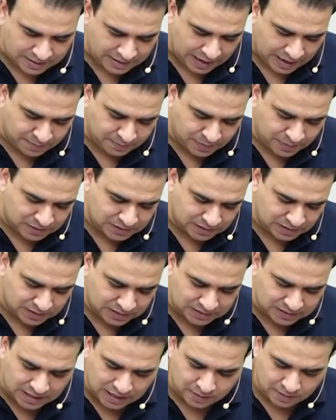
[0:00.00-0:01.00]
Camper's and the
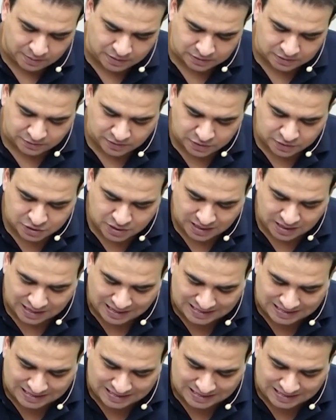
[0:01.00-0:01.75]
Scarpa's fascia